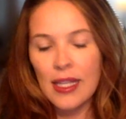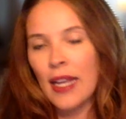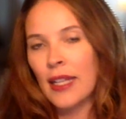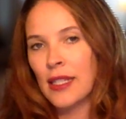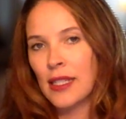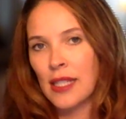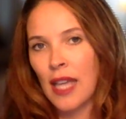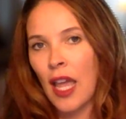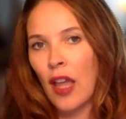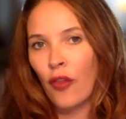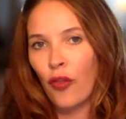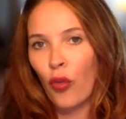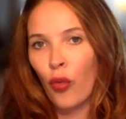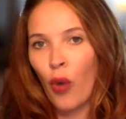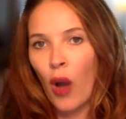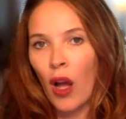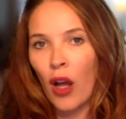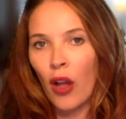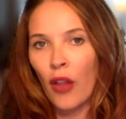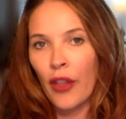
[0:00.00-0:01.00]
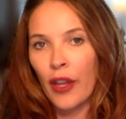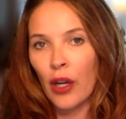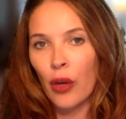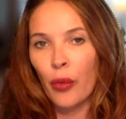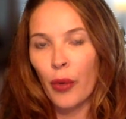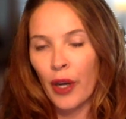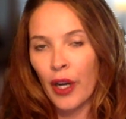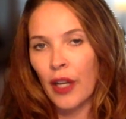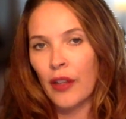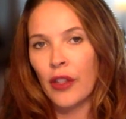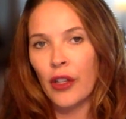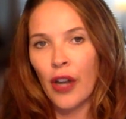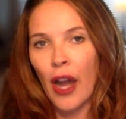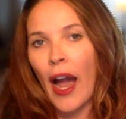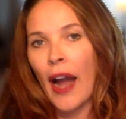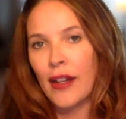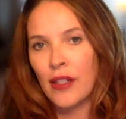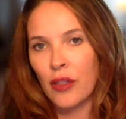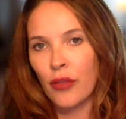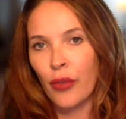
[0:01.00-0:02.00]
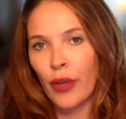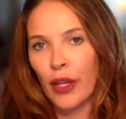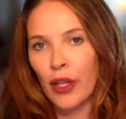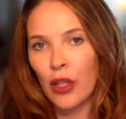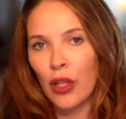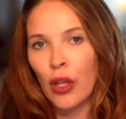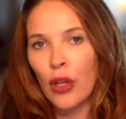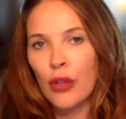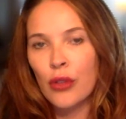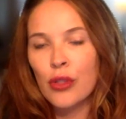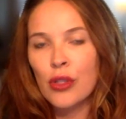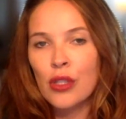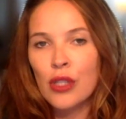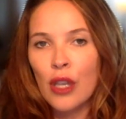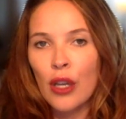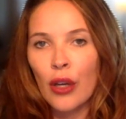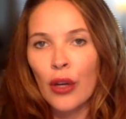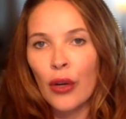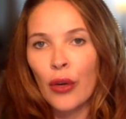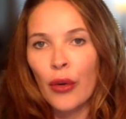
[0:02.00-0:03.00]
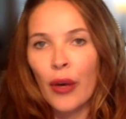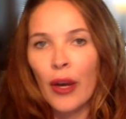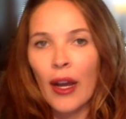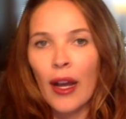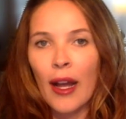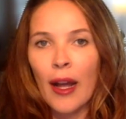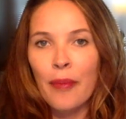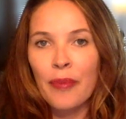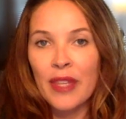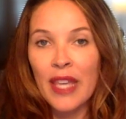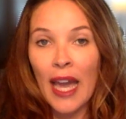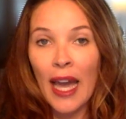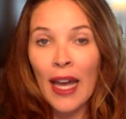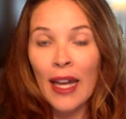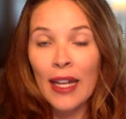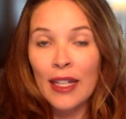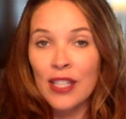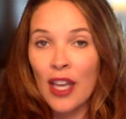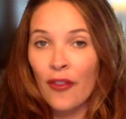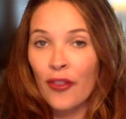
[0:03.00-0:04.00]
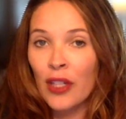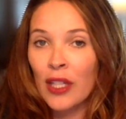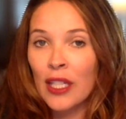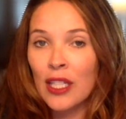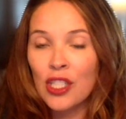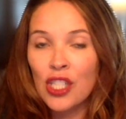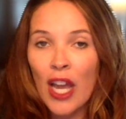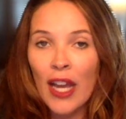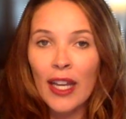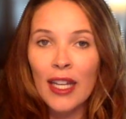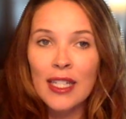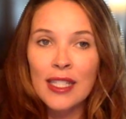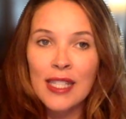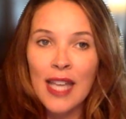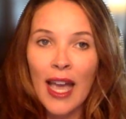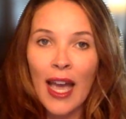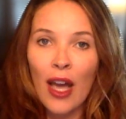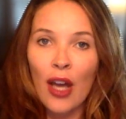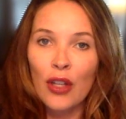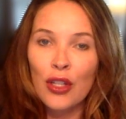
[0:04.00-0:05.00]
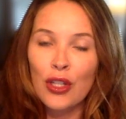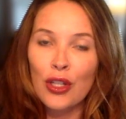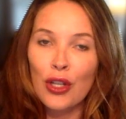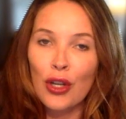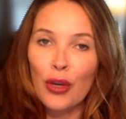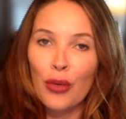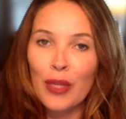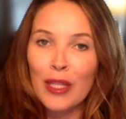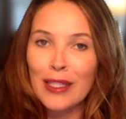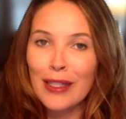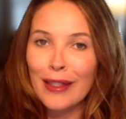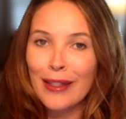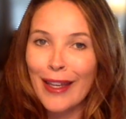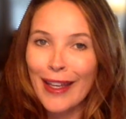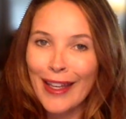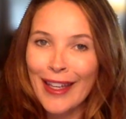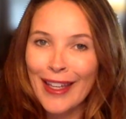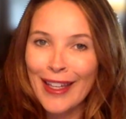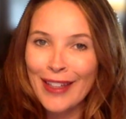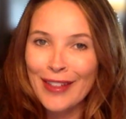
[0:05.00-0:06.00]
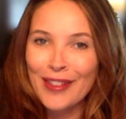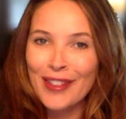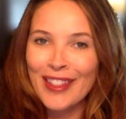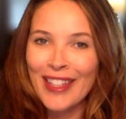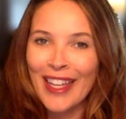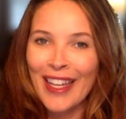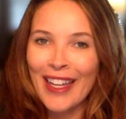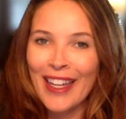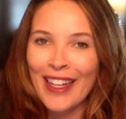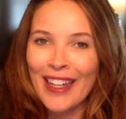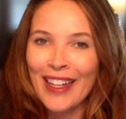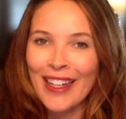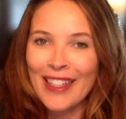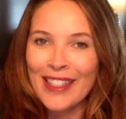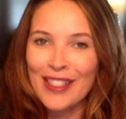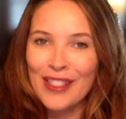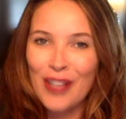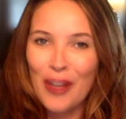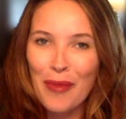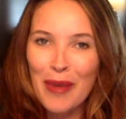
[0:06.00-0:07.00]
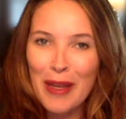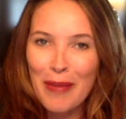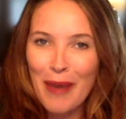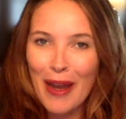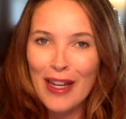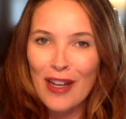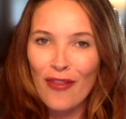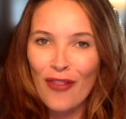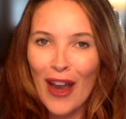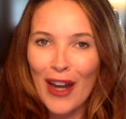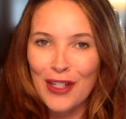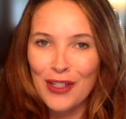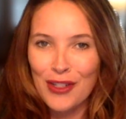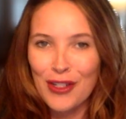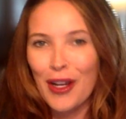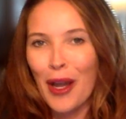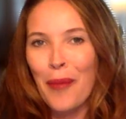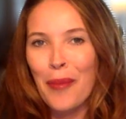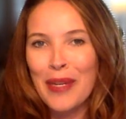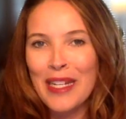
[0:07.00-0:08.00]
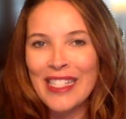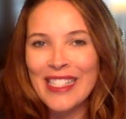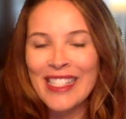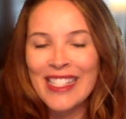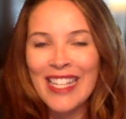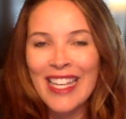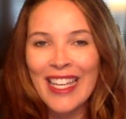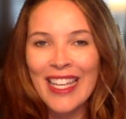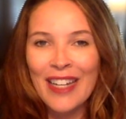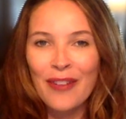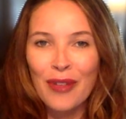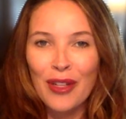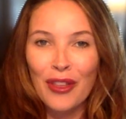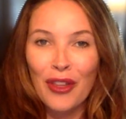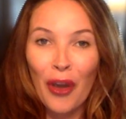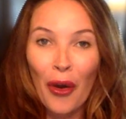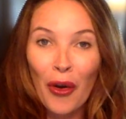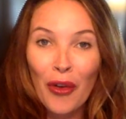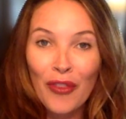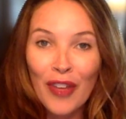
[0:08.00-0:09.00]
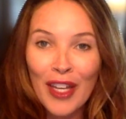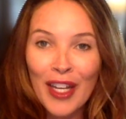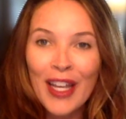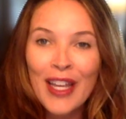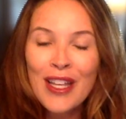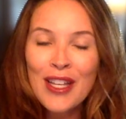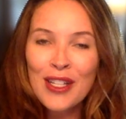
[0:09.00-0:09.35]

stay safe while they are wearing their activewear clothes. So yeah, definitely check us out. You know, we did get hit like so many manufacturing companies did with COVID.